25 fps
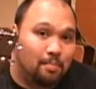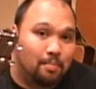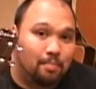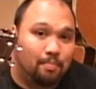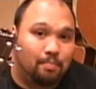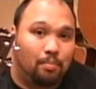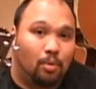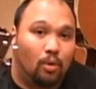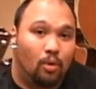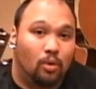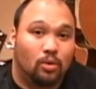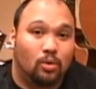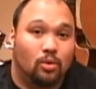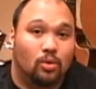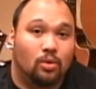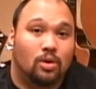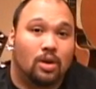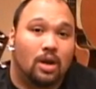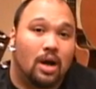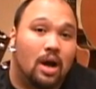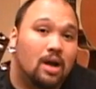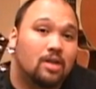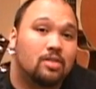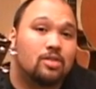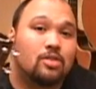a Pono
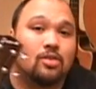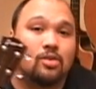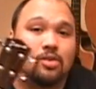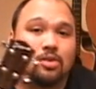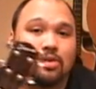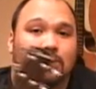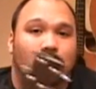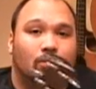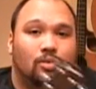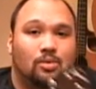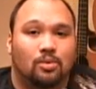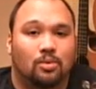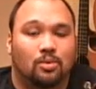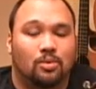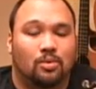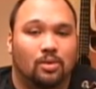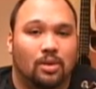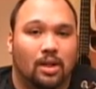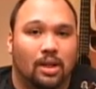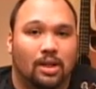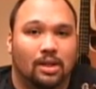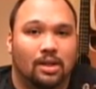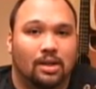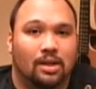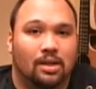concert
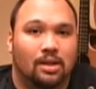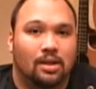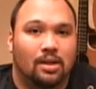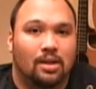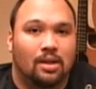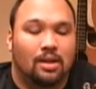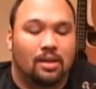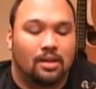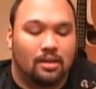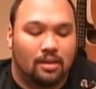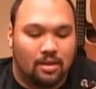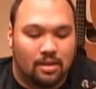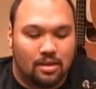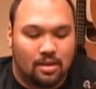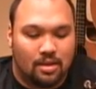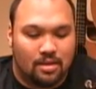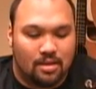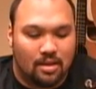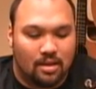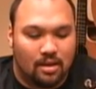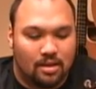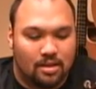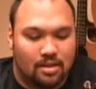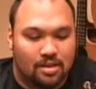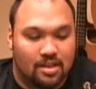ukulele. This
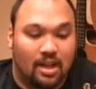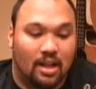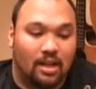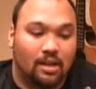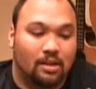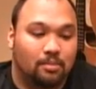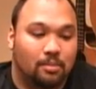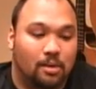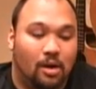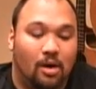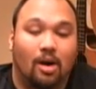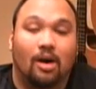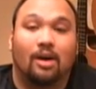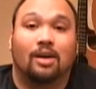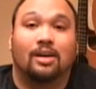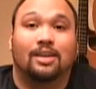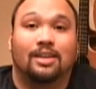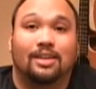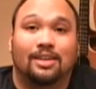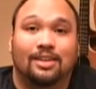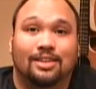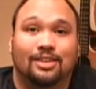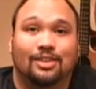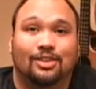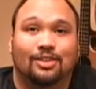is a solid
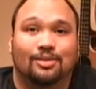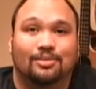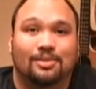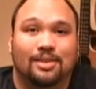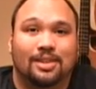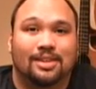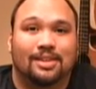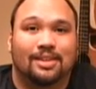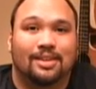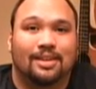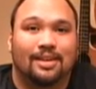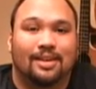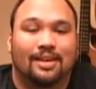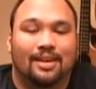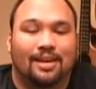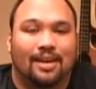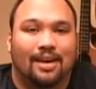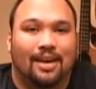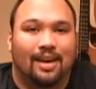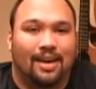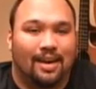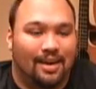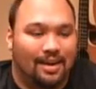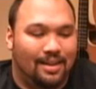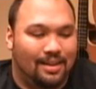mahogany instrument,
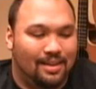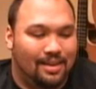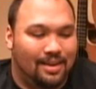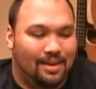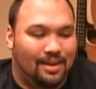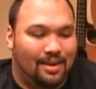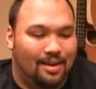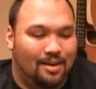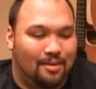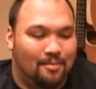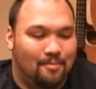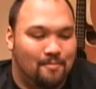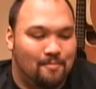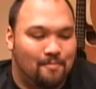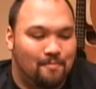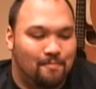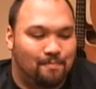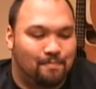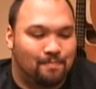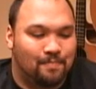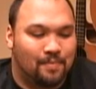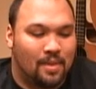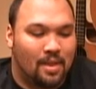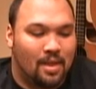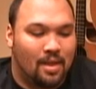and
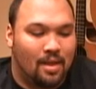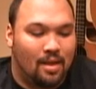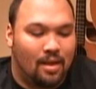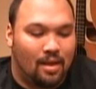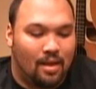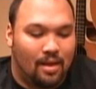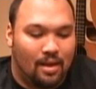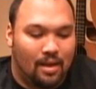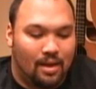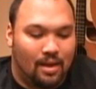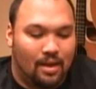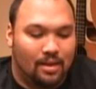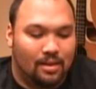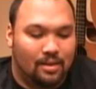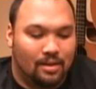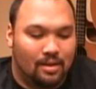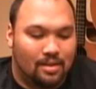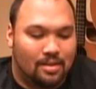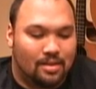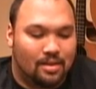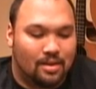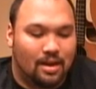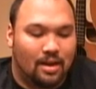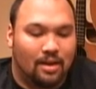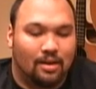
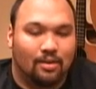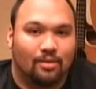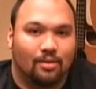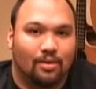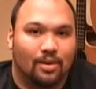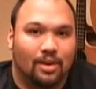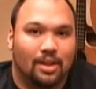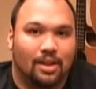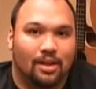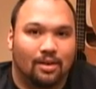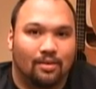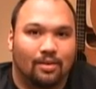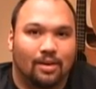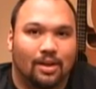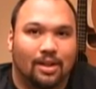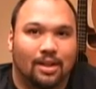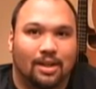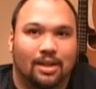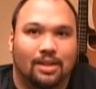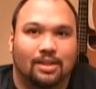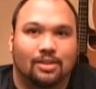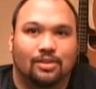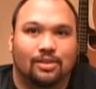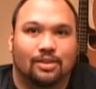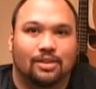it's got a
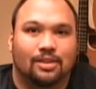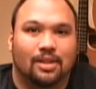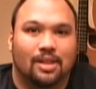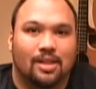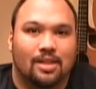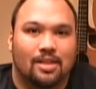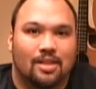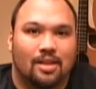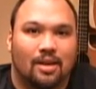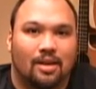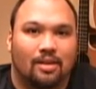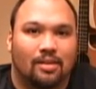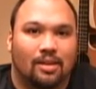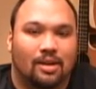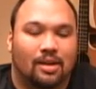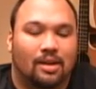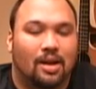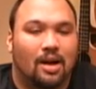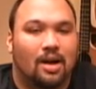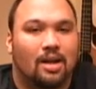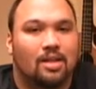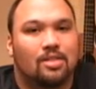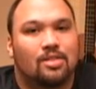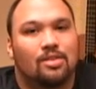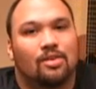really interesting sound. The
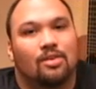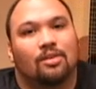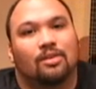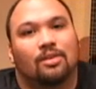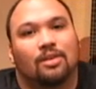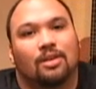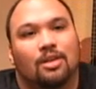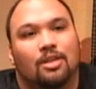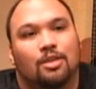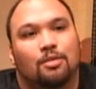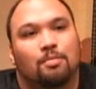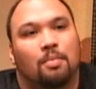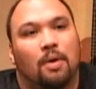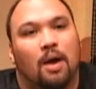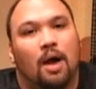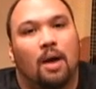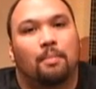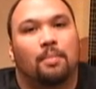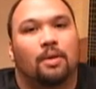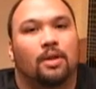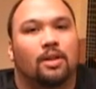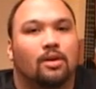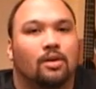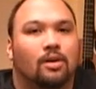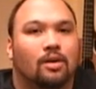concert is
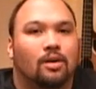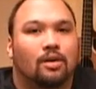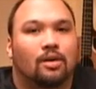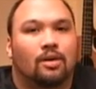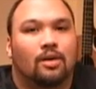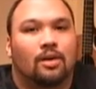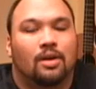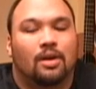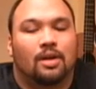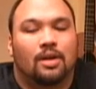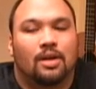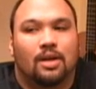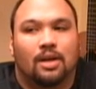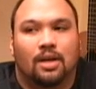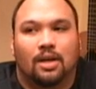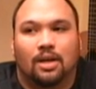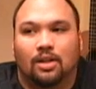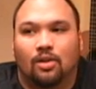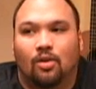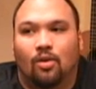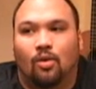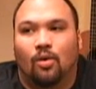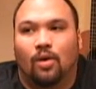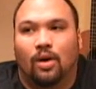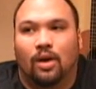popular
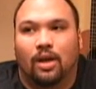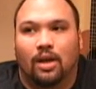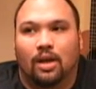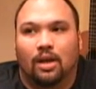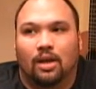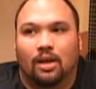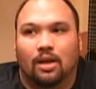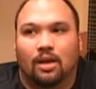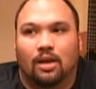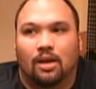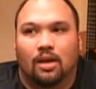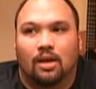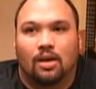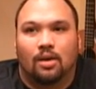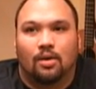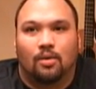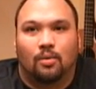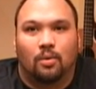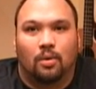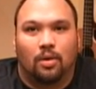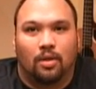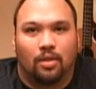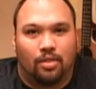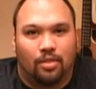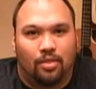in Hawaii
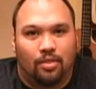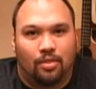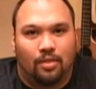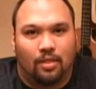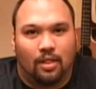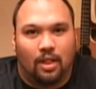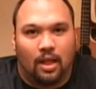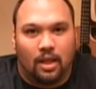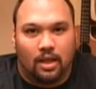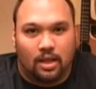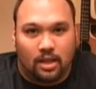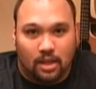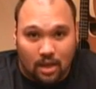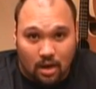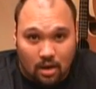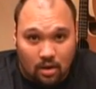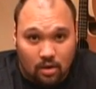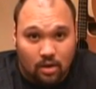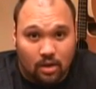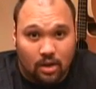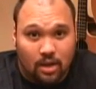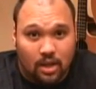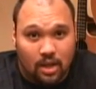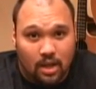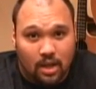with like
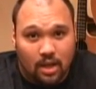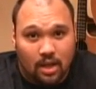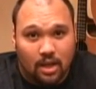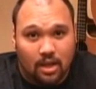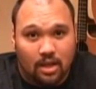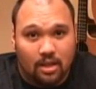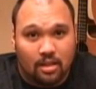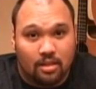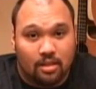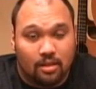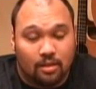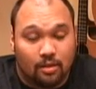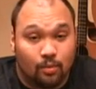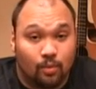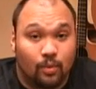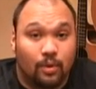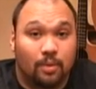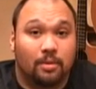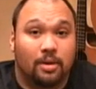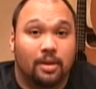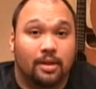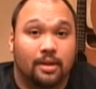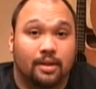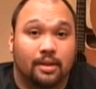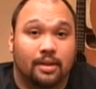younger kids and
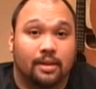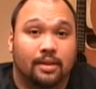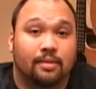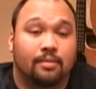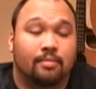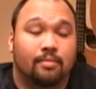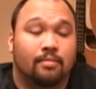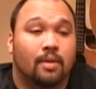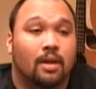women,